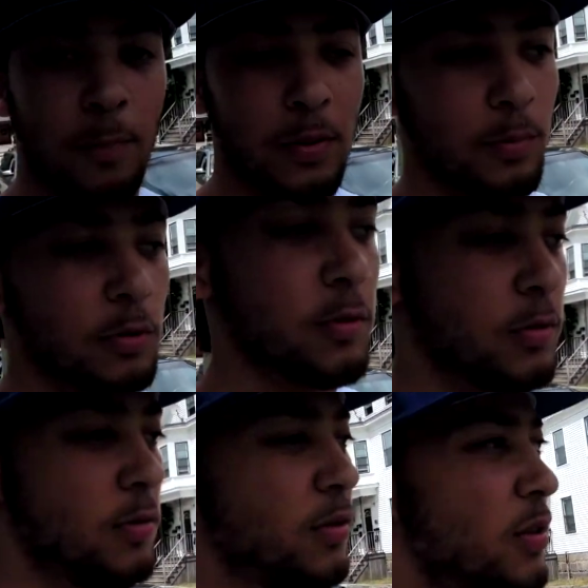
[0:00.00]
up, people?
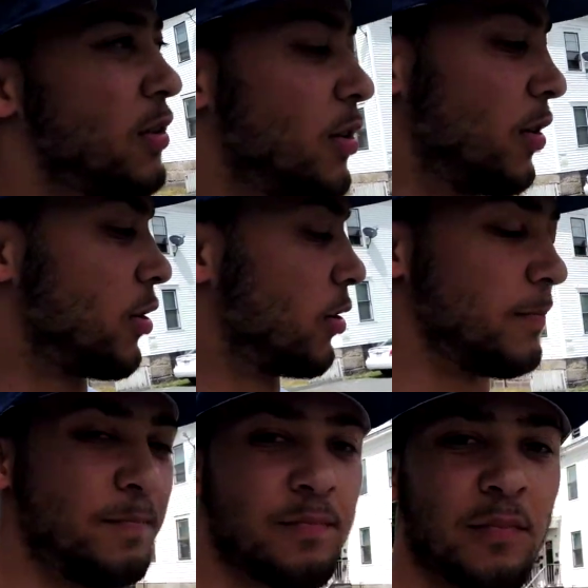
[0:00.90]

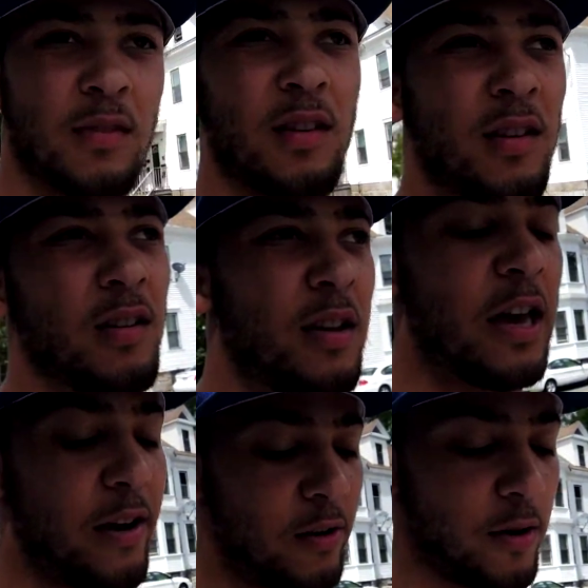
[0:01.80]
I
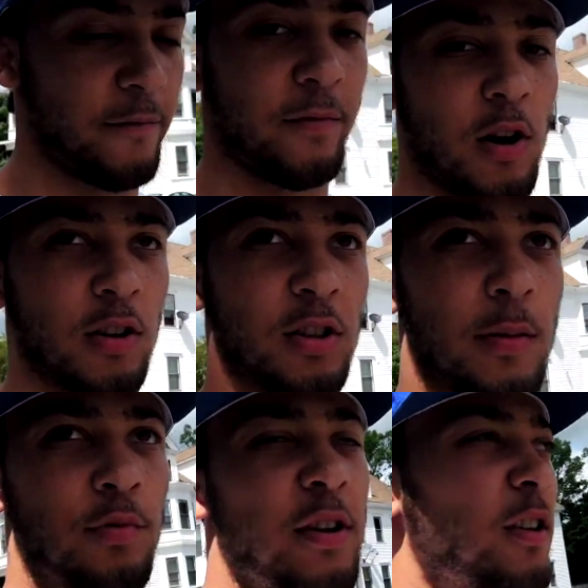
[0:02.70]
know I haven't vlogged in a
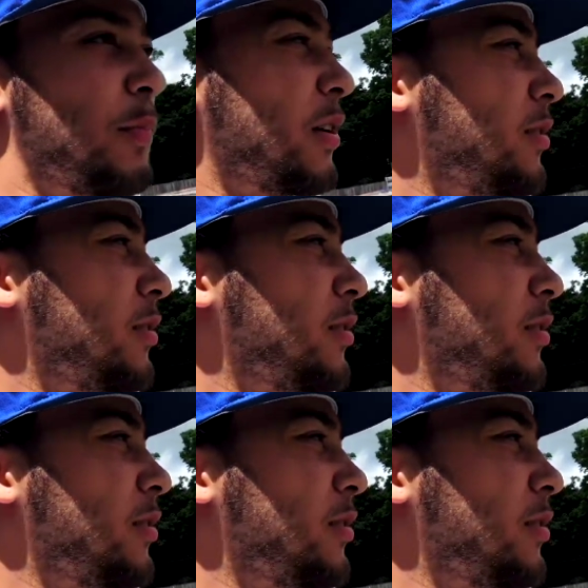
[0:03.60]
couple days,